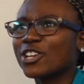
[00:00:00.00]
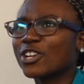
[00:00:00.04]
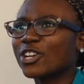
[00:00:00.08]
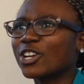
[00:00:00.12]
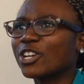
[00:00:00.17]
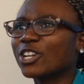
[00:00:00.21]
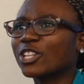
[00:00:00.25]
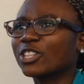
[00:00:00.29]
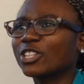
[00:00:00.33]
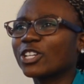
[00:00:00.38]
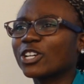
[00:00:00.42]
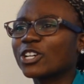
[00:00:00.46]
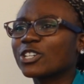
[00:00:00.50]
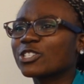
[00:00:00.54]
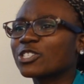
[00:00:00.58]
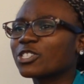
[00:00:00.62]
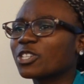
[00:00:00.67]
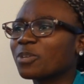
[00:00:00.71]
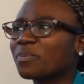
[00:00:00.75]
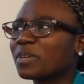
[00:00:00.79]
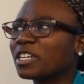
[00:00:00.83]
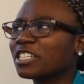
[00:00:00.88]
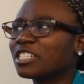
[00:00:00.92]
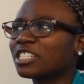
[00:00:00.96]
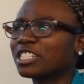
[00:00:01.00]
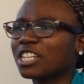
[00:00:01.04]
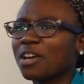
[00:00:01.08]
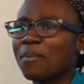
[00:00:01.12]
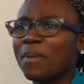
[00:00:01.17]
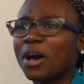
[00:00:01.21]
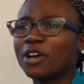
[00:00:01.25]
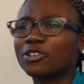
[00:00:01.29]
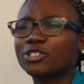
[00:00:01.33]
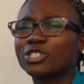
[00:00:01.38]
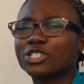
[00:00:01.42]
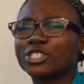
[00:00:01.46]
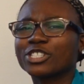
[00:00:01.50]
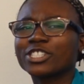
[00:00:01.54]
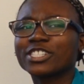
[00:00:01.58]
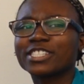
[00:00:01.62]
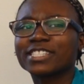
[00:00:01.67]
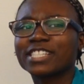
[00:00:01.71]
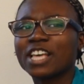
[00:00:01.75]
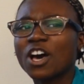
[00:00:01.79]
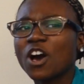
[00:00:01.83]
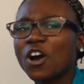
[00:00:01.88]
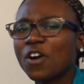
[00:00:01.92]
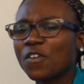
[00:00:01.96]
You're going to learn so much about
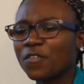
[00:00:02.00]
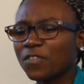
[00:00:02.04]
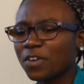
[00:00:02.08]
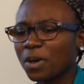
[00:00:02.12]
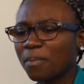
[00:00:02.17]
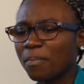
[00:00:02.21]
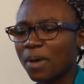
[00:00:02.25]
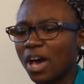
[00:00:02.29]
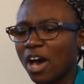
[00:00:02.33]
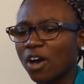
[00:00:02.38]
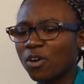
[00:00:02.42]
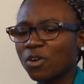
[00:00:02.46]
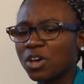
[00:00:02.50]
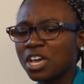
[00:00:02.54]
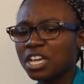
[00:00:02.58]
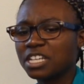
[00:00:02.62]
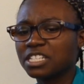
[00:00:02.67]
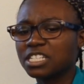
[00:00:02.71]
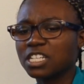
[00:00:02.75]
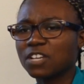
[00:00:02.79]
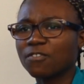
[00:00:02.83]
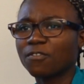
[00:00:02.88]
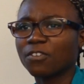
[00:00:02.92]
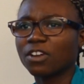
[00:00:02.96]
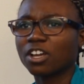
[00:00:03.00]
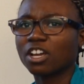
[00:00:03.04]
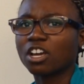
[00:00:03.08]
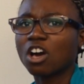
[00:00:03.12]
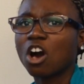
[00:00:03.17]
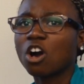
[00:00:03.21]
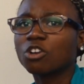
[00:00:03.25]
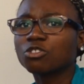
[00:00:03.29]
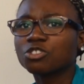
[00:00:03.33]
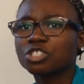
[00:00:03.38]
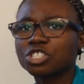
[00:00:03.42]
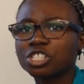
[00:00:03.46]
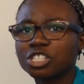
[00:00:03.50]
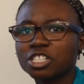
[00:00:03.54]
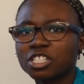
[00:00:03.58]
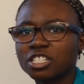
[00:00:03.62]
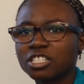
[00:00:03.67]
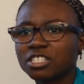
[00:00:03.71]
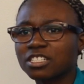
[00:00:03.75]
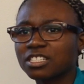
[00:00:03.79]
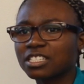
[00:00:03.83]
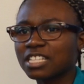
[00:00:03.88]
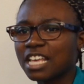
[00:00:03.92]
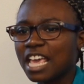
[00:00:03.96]
yourself, about different
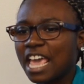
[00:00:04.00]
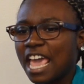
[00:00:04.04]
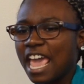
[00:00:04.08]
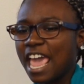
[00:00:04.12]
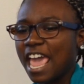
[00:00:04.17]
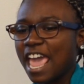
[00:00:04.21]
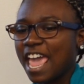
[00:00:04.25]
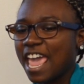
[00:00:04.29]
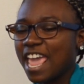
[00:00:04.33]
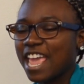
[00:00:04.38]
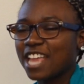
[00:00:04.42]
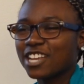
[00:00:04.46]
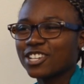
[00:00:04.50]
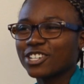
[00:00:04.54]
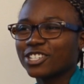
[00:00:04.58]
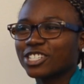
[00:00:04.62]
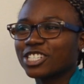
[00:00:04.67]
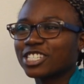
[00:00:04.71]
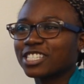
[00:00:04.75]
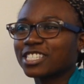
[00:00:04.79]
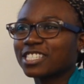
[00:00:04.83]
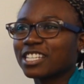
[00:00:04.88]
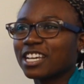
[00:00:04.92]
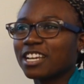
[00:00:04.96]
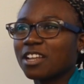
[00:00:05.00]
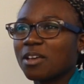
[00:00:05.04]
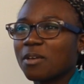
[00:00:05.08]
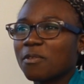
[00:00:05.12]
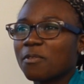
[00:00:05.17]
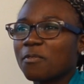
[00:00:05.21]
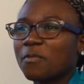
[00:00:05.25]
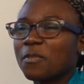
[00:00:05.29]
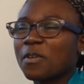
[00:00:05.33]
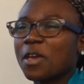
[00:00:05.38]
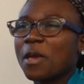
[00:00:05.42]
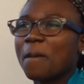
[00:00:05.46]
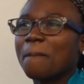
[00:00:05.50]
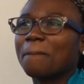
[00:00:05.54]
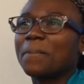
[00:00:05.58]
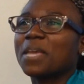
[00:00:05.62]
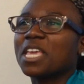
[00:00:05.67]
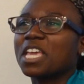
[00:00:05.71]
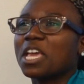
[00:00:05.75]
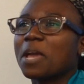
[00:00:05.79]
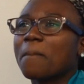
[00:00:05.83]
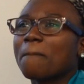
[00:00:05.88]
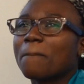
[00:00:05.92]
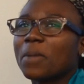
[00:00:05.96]
cultures, and you're just going to
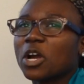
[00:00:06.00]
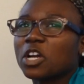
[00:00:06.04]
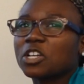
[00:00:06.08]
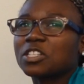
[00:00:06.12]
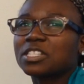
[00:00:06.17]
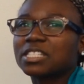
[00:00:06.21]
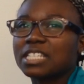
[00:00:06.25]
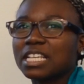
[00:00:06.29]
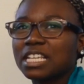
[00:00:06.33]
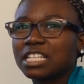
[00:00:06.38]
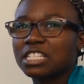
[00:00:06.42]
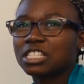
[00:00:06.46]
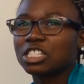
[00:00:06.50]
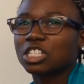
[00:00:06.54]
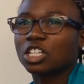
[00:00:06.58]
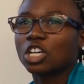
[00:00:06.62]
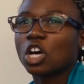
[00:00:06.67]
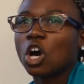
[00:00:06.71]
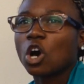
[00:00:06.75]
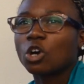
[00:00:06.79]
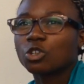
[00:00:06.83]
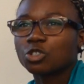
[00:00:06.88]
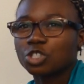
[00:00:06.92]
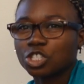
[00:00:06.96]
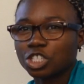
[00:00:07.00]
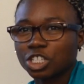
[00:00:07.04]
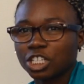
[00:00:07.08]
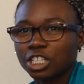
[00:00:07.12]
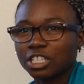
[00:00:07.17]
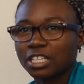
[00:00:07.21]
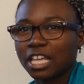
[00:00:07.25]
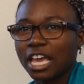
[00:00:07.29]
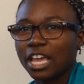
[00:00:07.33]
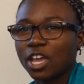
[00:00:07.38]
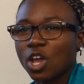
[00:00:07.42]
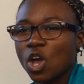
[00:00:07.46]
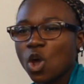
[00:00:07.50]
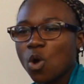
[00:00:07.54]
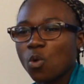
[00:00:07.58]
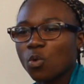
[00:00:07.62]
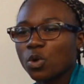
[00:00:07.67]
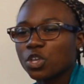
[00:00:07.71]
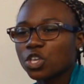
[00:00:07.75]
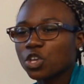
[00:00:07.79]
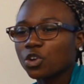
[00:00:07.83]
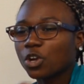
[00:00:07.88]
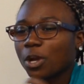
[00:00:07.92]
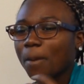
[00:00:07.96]
be immersed into culture. Like
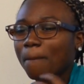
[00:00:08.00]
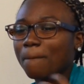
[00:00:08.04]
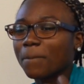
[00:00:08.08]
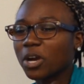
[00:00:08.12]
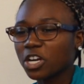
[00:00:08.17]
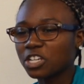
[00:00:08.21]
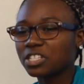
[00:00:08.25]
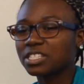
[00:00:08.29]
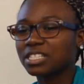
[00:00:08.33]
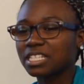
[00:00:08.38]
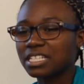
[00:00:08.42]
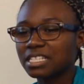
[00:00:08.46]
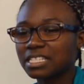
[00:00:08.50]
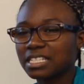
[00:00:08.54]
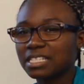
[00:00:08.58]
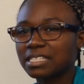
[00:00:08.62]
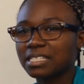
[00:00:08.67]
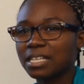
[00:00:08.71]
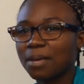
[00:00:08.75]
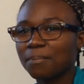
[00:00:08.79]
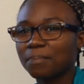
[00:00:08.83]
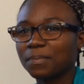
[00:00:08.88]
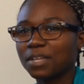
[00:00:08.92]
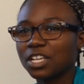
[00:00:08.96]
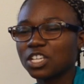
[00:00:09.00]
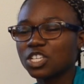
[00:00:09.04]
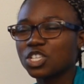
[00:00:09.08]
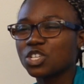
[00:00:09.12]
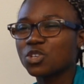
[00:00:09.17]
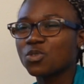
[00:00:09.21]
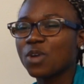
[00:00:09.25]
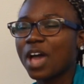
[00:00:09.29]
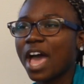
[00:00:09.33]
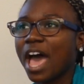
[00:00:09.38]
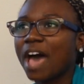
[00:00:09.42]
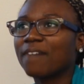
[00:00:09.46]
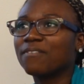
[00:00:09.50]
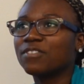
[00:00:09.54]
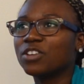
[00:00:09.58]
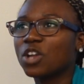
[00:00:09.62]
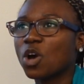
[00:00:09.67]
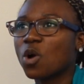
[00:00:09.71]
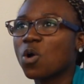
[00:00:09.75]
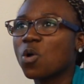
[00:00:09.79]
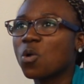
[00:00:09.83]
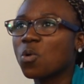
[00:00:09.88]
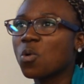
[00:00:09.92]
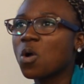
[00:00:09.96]
when you're immersed into something, you have
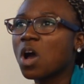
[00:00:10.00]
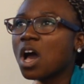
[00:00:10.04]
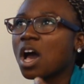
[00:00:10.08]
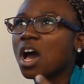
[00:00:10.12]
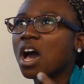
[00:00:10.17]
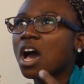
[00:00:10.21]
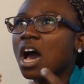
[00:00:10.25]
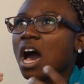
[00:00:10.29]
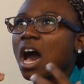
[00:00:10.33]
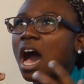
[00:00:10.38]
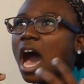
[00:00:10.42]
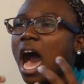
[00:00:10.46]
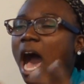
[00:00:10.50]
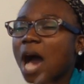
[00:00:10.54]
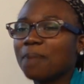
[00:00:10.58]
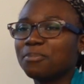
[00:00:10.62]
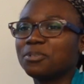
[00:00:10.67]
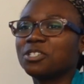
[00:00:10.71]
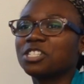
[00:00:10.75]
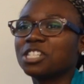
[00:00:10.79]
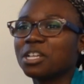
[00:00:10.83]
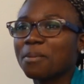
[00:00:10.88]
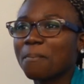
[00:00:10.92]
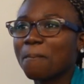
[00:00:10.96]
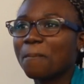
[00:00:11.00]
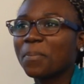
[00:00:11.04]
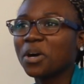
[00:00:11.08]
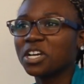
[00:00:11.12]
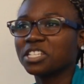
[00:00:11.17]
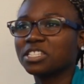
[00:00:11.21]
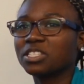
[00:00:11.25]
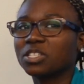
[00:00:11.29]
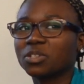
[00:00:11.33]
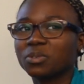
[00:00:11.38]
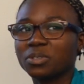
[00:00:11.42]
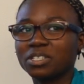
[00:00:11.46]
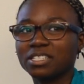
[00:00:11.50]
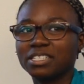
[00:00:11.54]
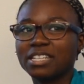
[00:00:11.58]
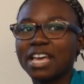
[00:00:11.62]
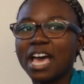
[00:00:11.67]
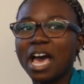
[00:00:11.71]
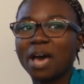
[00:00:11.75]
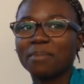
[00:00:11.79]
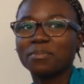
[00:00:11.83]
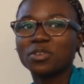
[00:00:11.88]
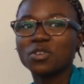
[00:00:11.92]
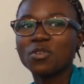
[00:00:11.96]
no option but to
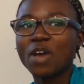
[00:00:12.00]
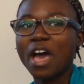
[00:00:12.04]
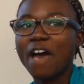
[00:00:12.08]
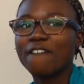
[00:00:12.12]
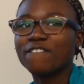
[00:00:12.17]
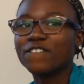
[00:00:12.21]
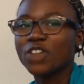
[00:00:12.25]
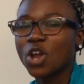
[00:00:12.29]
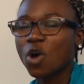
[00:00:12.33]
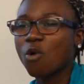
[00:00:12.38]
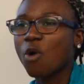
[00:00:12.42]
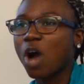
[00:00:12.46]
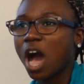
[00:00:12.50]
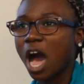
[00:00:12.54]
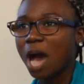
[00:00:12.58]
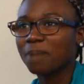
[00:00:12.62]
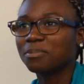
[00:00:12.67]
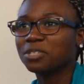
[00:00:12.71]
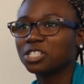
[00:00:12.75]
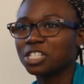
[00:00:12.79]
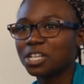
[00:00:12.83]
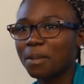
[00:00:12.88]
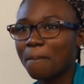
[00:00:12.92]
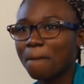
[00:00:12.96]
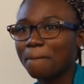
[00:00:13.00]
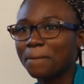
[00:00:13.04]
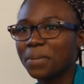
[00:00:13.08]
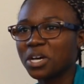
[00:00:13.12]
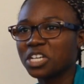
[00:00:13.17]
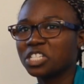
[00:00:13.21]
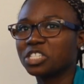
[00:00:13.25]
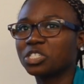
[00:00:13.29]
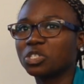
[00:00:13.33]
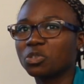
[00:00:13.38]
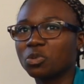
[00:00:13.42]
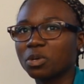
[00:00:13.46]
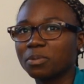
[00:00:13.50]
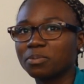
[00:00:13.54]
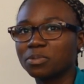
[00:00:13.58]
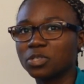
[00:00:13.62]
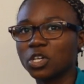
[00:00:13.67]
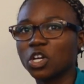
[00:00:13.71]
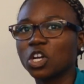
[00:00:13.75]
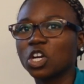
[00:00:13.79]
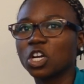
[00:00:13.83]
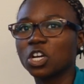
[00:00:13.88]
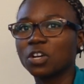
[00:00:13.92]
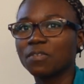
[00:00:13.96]
adapt. You have no option but to
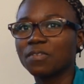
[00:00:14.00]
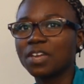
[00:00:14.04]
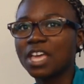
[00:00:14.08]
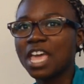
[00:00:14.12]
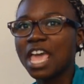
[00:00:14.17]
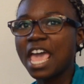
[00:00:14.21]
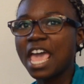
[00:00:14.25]
observe.